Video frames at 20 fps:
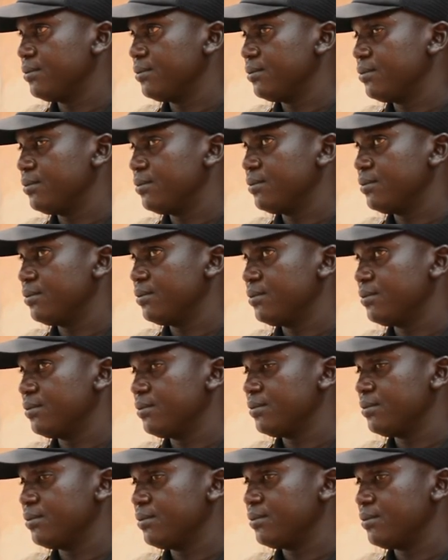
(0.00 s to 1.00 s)

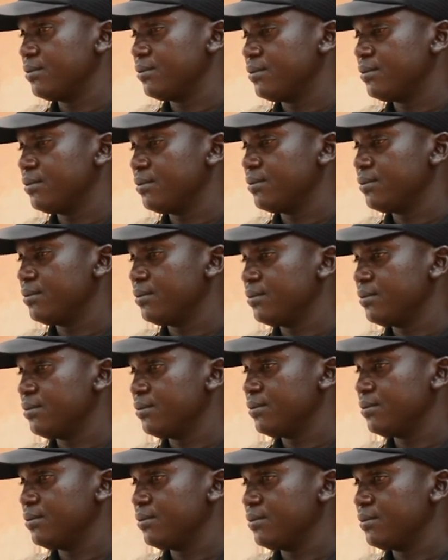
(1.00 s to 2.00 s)

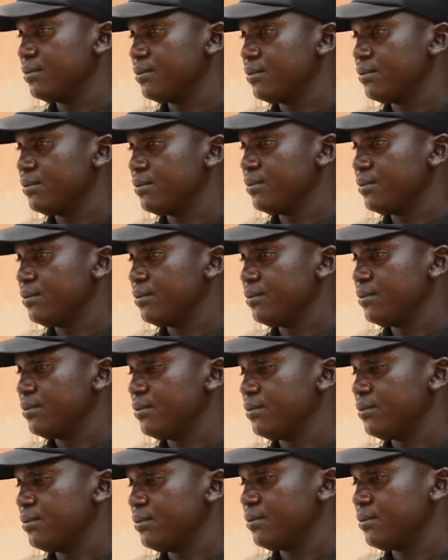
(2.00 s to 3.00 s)

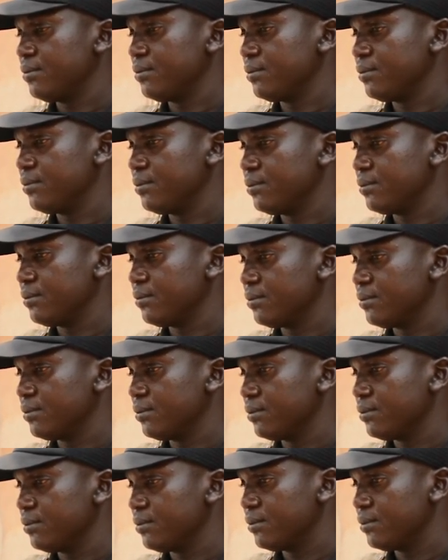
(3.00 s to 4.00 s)

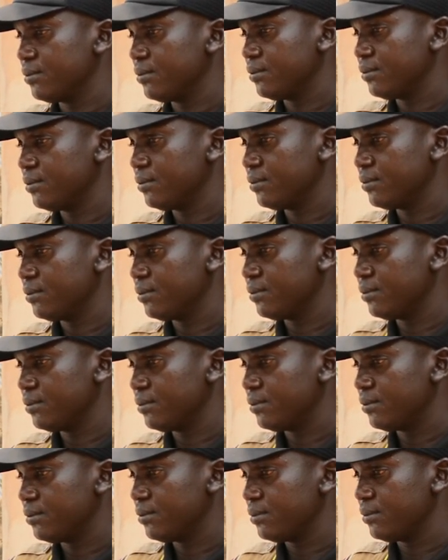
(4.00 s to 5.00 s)

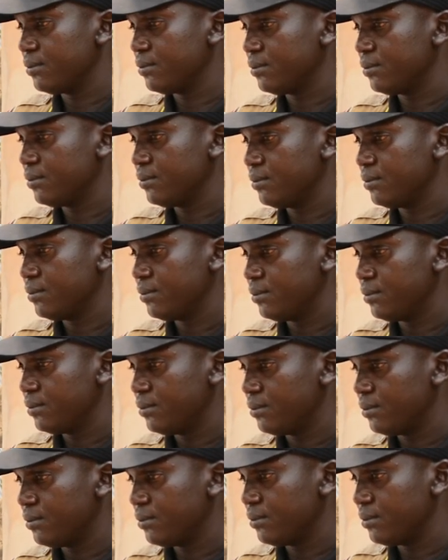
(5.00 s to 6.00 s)

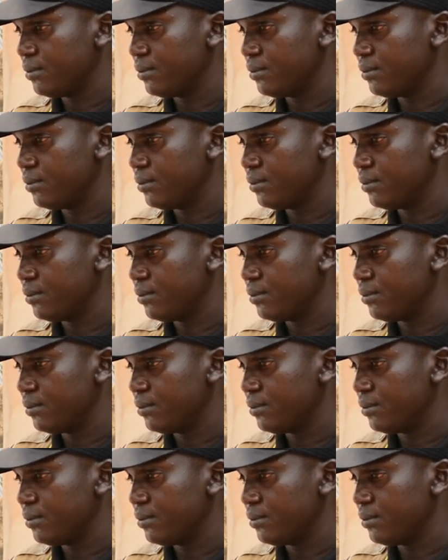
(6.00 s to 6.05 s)
(silent)